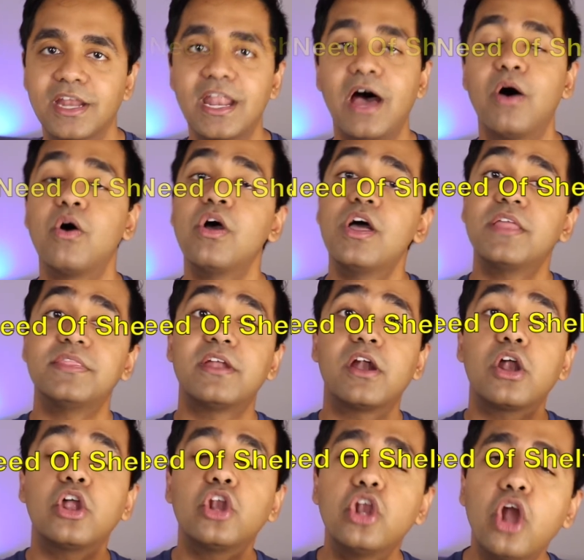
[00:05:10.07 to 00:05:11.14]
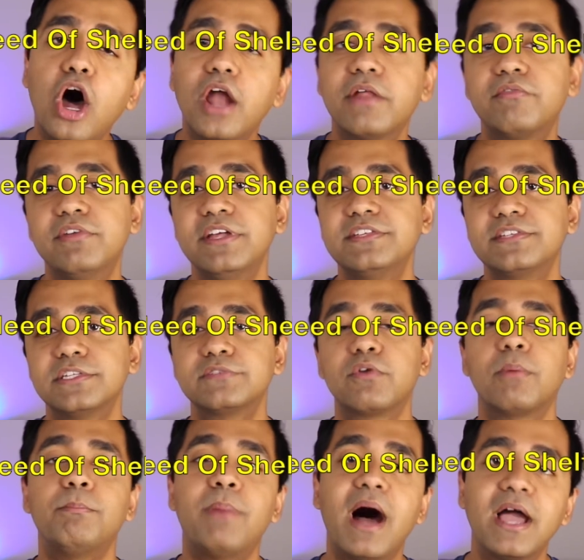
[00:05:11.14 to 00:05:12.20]
Now, there are a lot of reasons
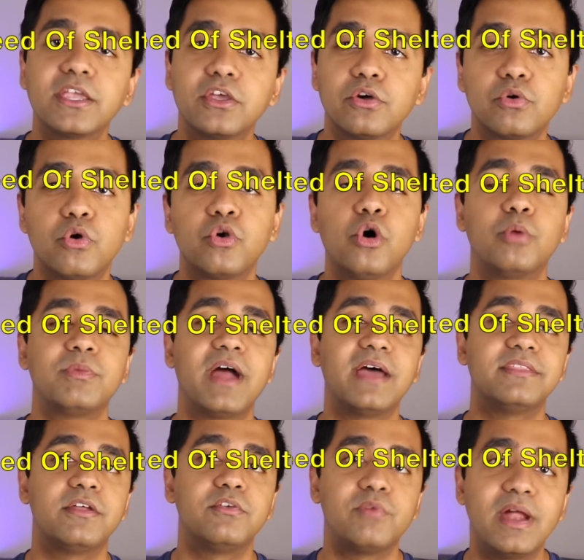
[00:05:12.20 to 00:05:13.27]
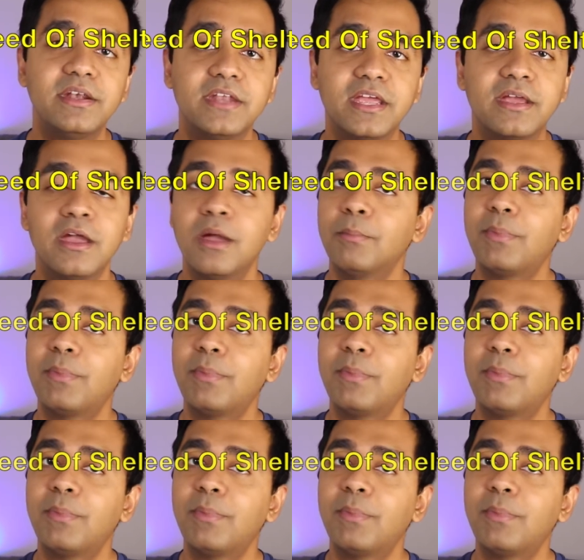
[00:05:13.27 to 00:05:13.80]
for buying your own home rather than renting,